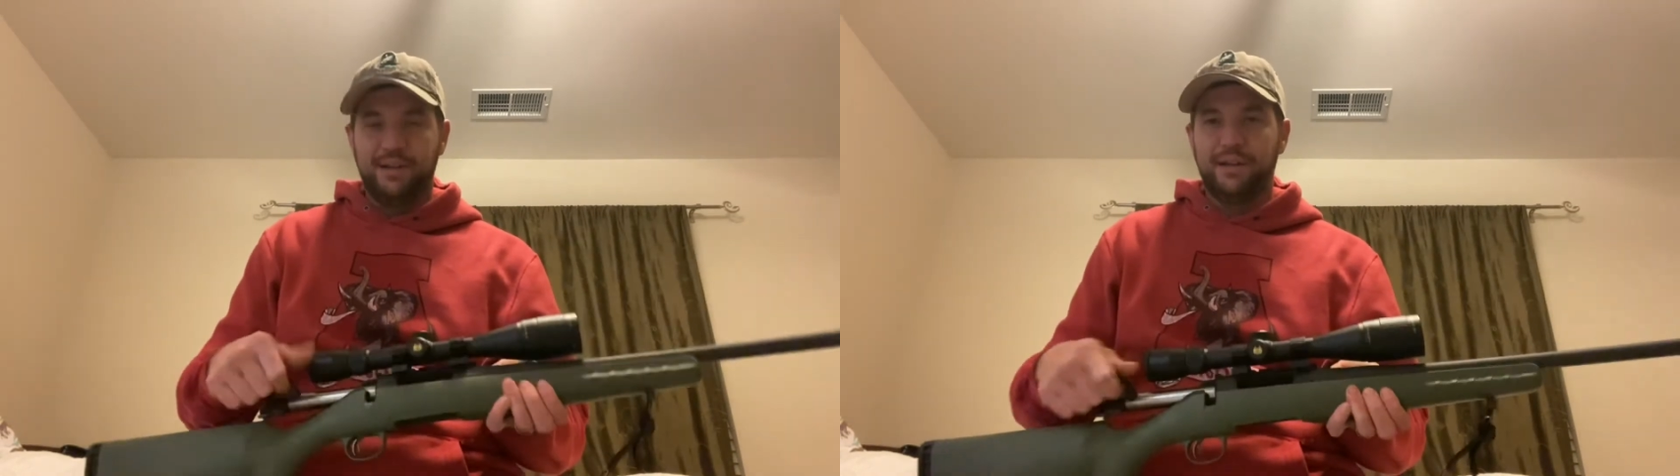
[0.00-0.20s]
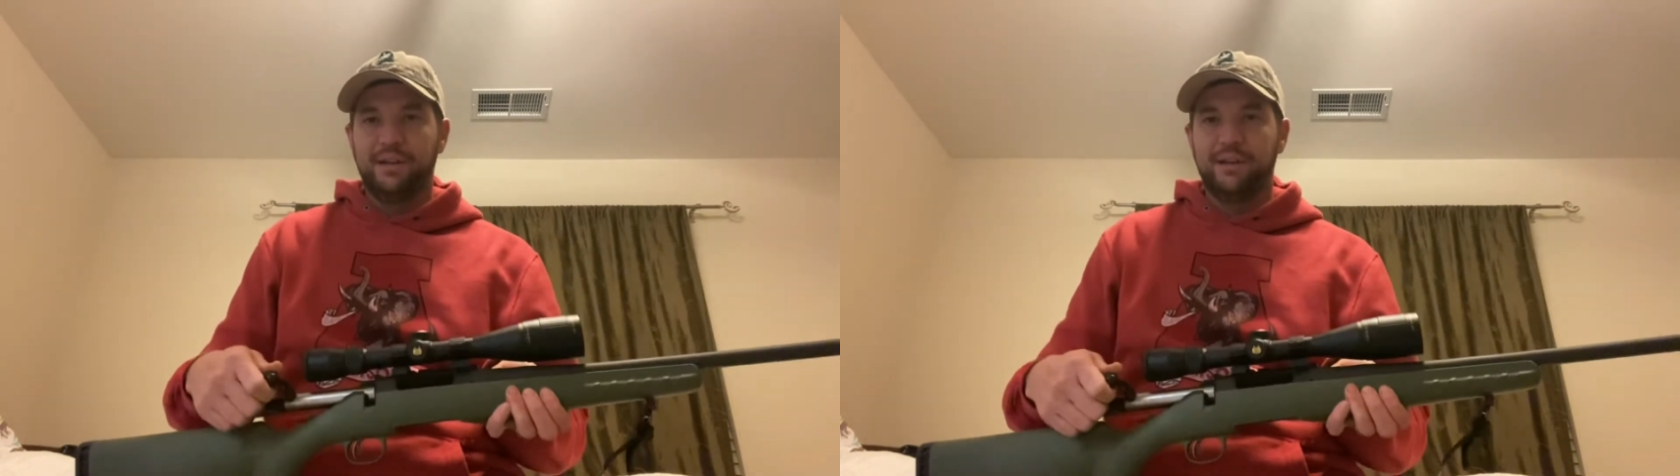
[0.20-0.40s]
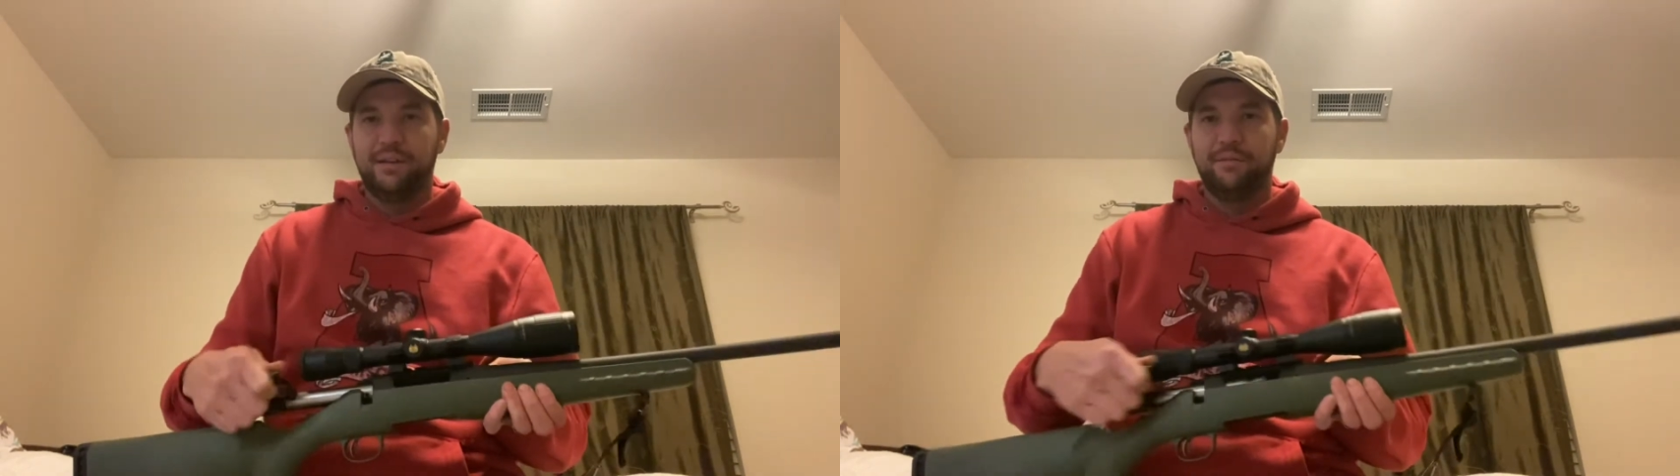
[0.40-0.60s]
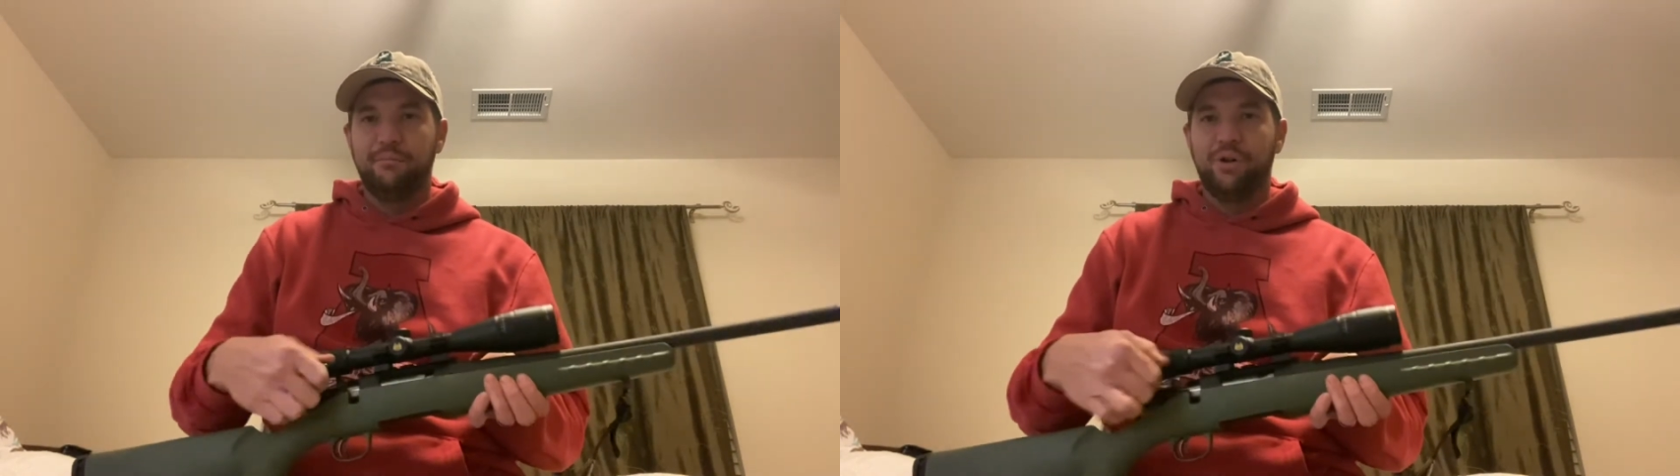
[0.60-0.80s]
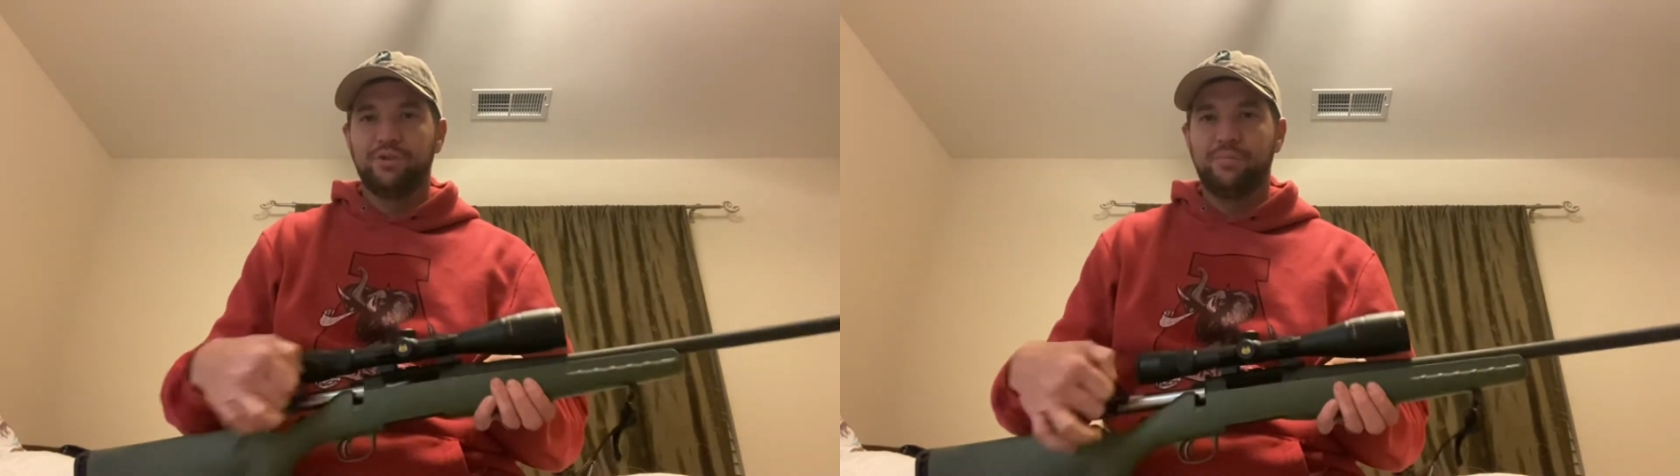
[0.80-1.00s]
in,
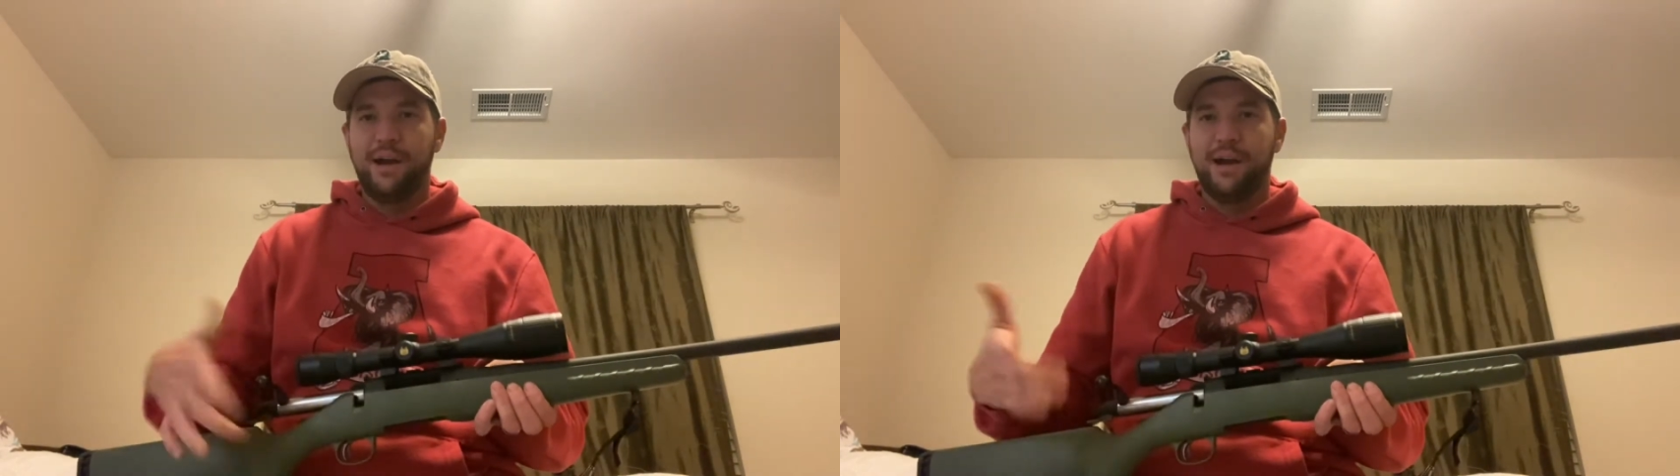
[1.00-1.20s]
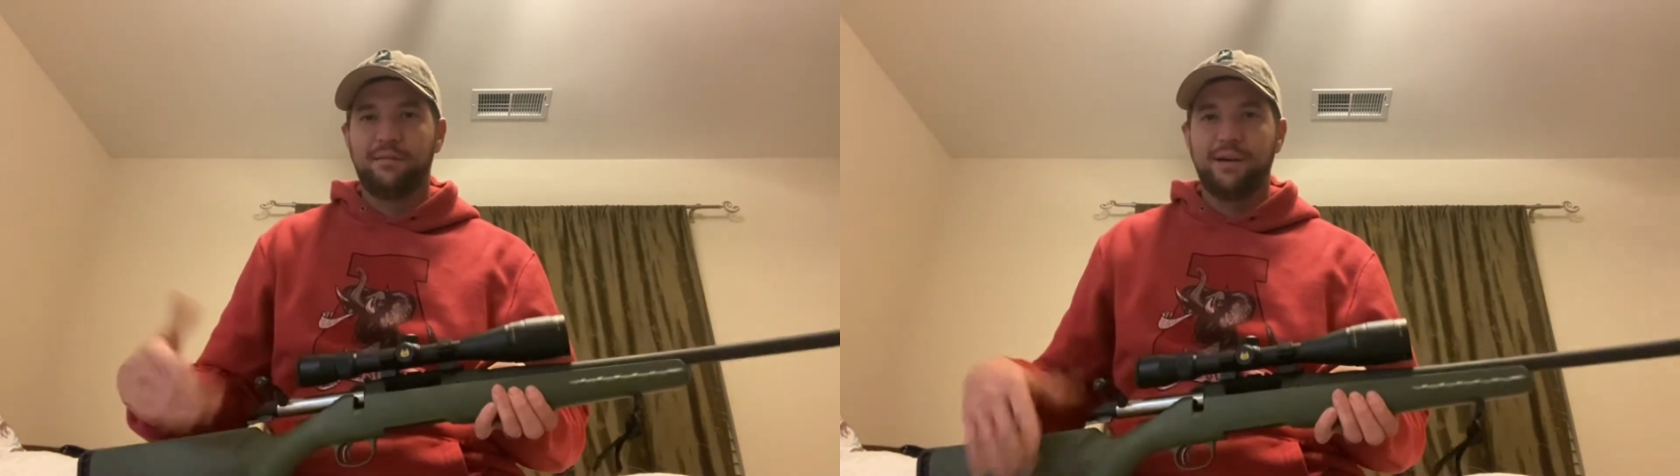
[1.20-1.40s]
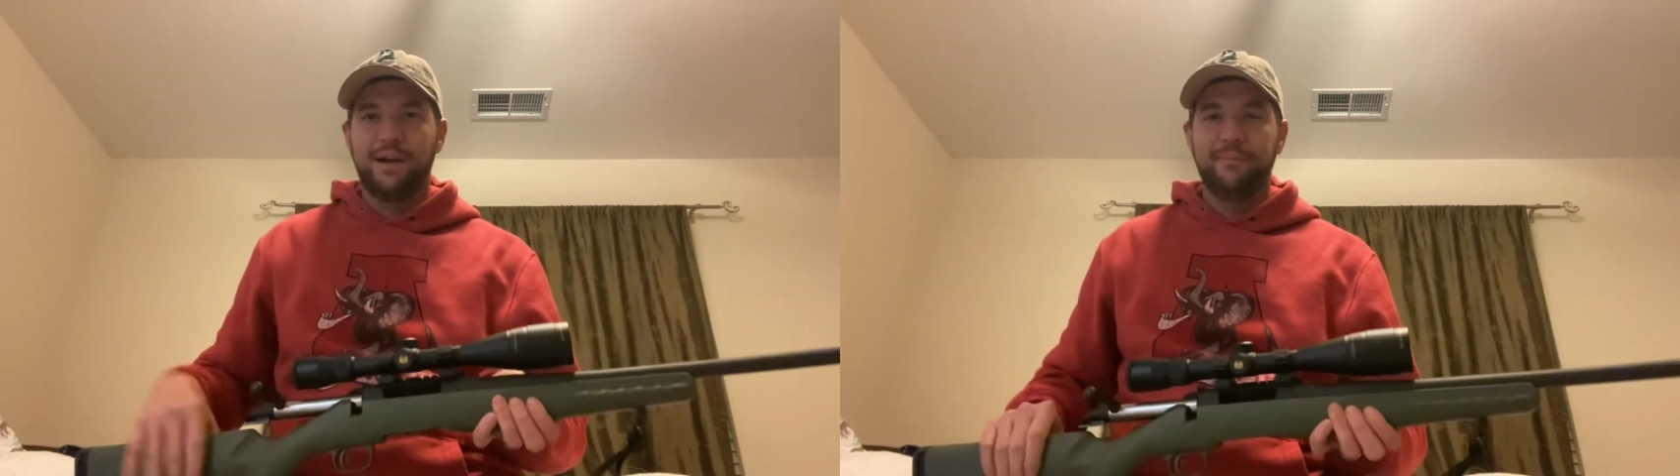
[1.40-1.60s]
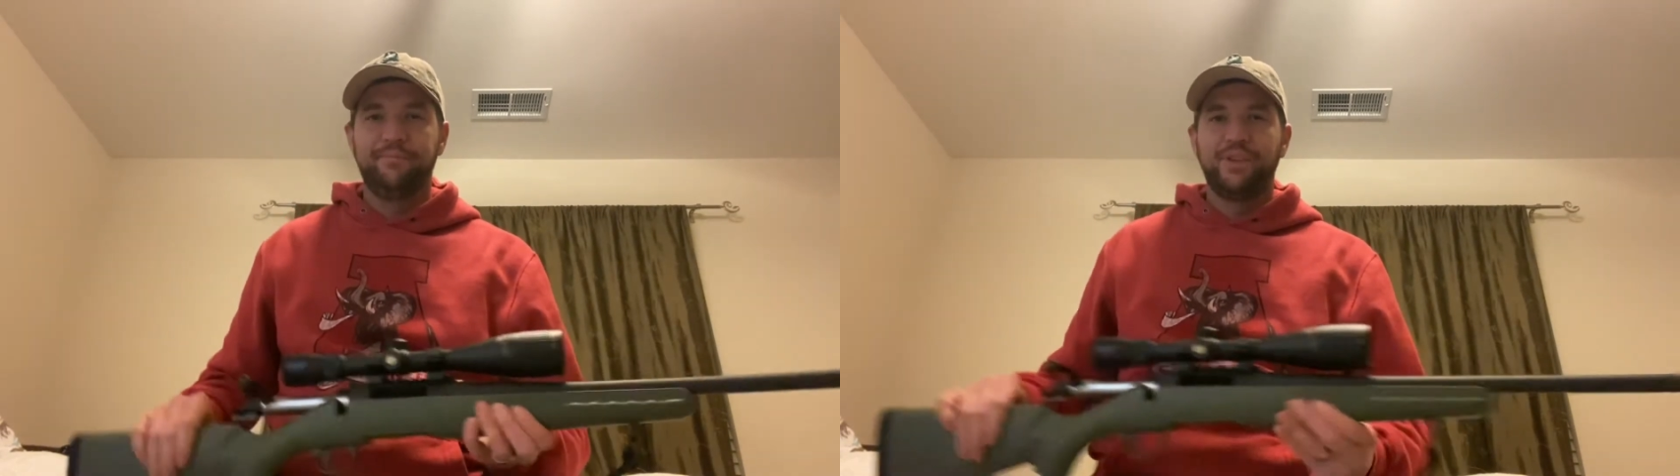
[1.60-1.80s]
bolts back, right?